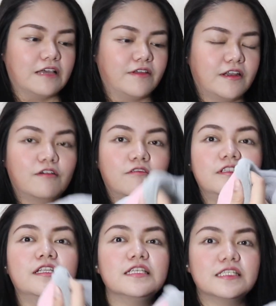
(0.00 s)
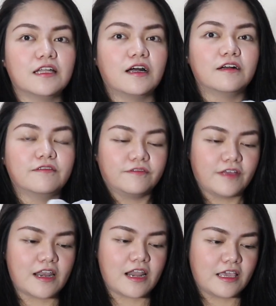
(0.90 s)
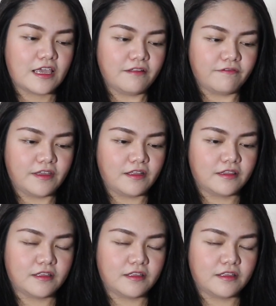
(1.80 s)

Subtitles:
When I hold this stuff and I can feel